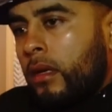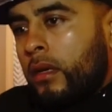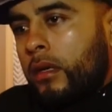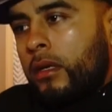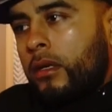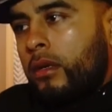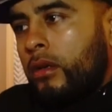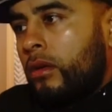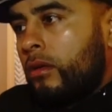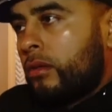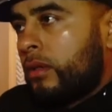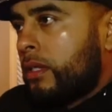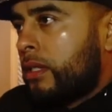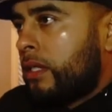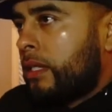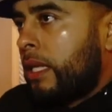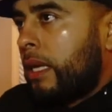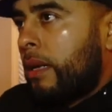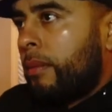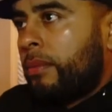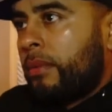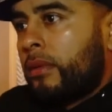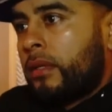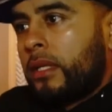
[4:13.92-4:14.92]
you know, the
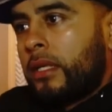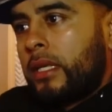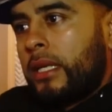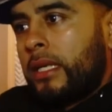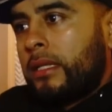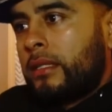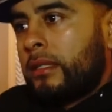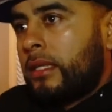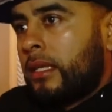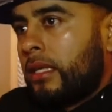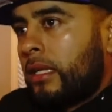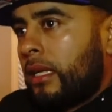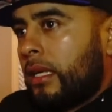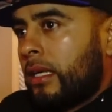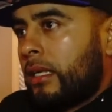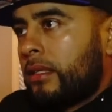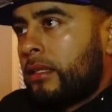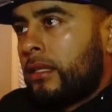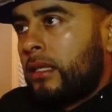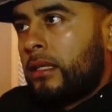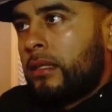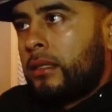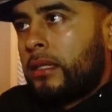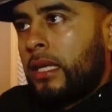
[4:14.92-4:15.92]
slap on the nightstand, like I
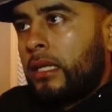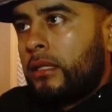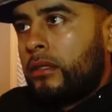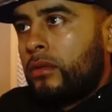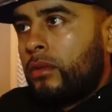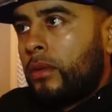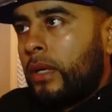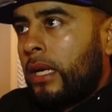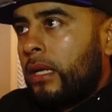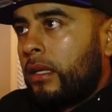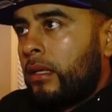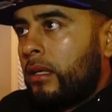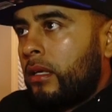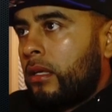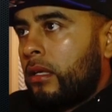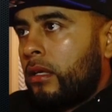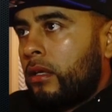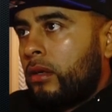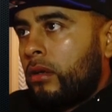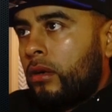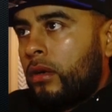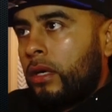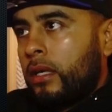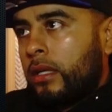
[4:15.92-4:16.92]
said, is that duality.
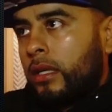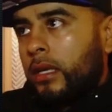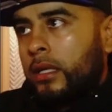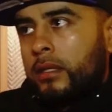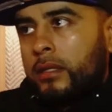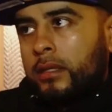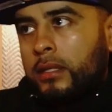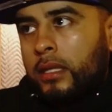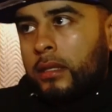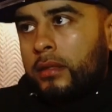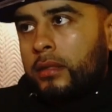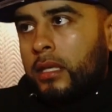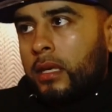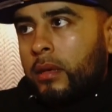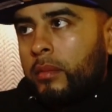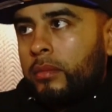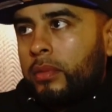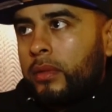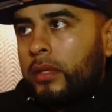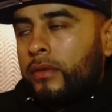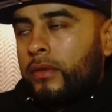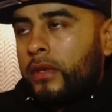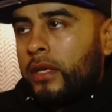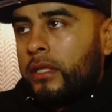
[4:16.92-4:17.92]
You know, at the same time, I
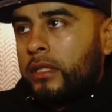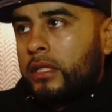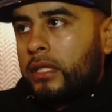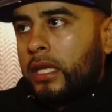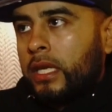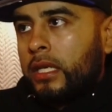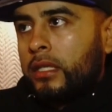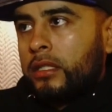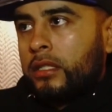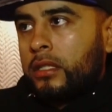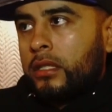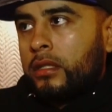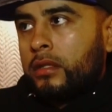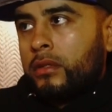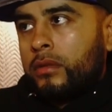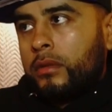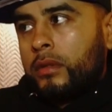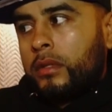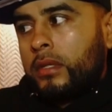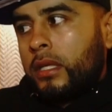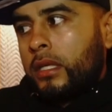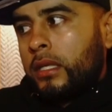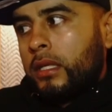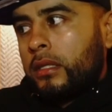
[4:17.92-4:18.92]
believe in education and
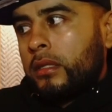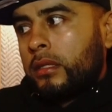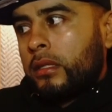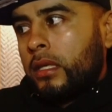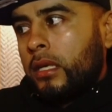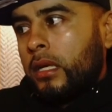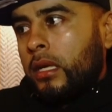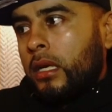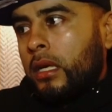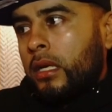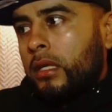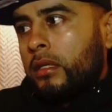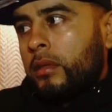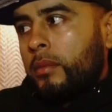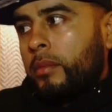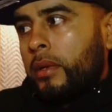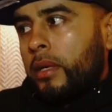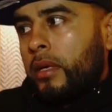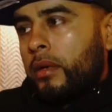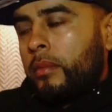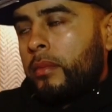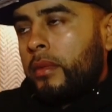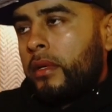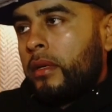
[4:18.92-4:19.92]
doing things to
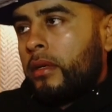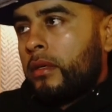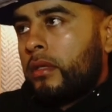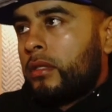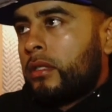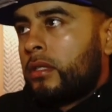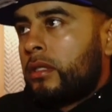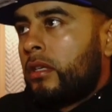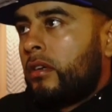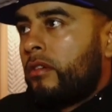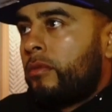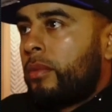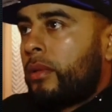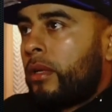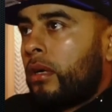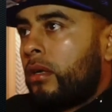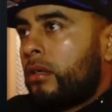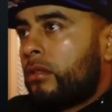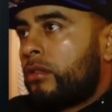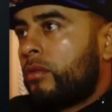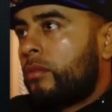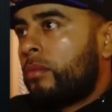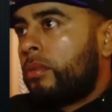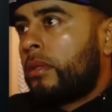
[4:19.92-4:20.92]
betterment yourself, but I
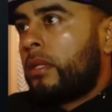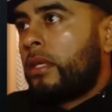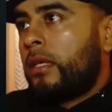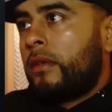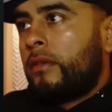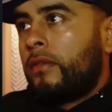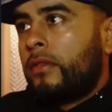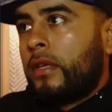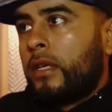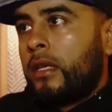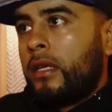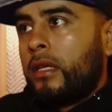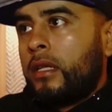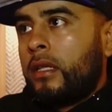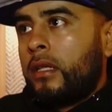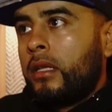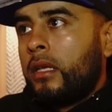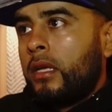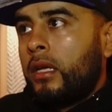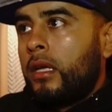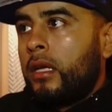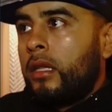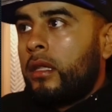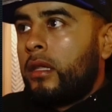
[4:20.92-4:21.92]
also believe in
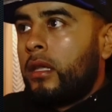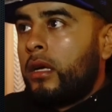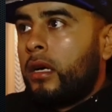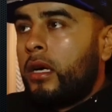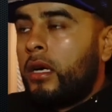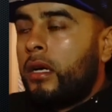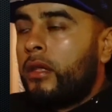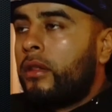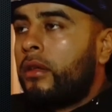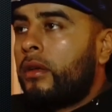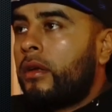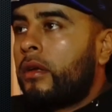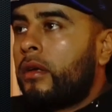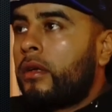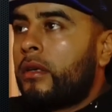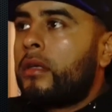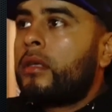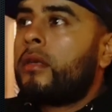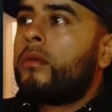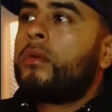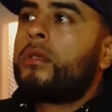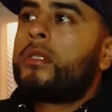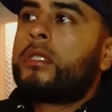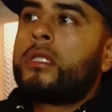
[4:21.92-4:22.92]
the other,
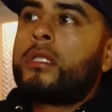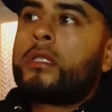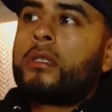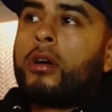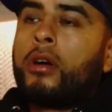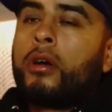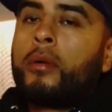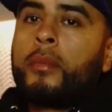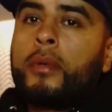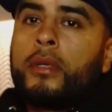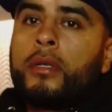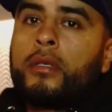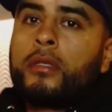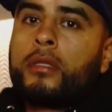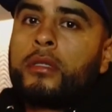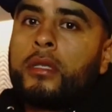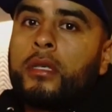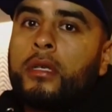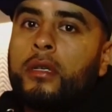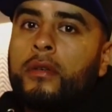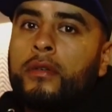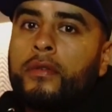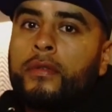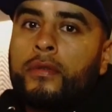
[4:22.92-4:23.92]
which is arming
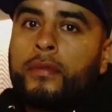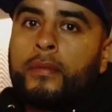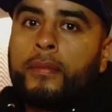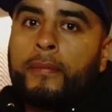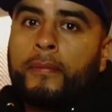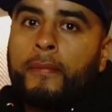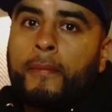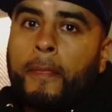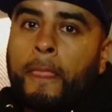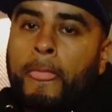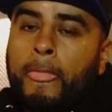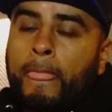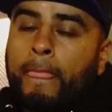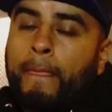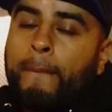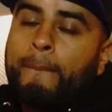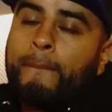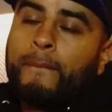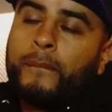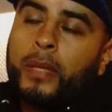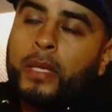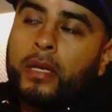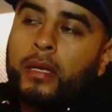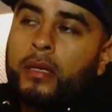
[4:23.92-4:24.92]
yourself
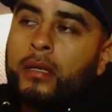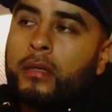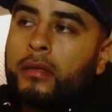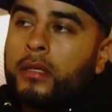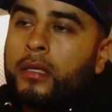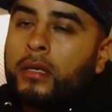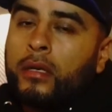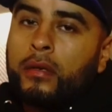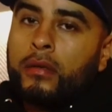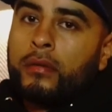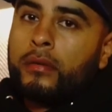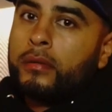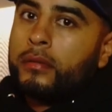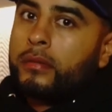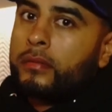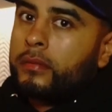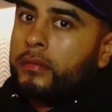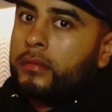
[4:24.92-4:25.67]
and, you know,